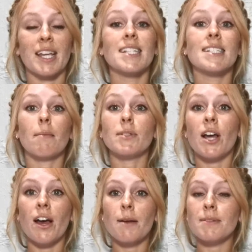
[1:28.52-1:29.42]

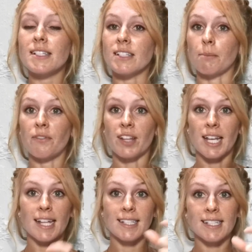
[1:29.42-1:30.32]
Sometimes some of the
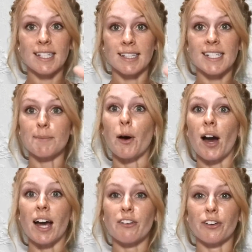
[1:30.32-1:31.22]
letters in the
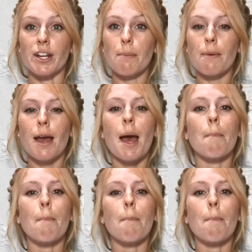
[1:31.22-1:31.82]
SMART acronym